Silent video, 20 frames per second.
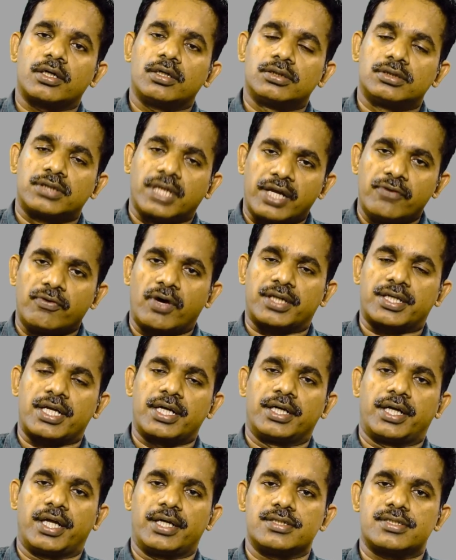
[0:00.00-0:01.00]
3
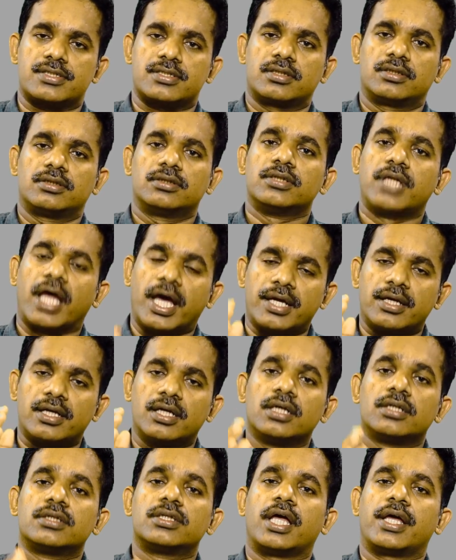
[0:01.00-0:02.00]
working days, then
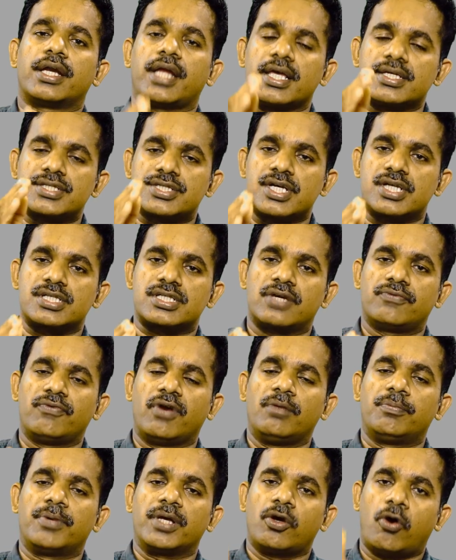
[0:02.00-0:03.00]
the registration
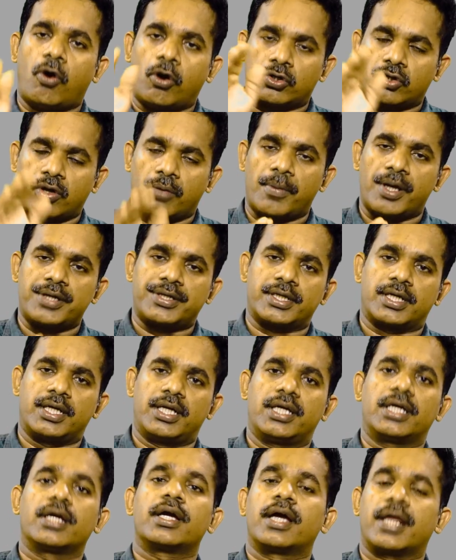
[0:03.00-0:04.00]
will be
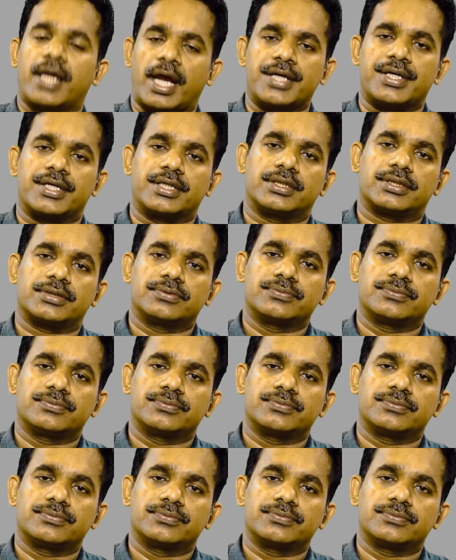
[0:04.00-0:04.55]
automatically granted.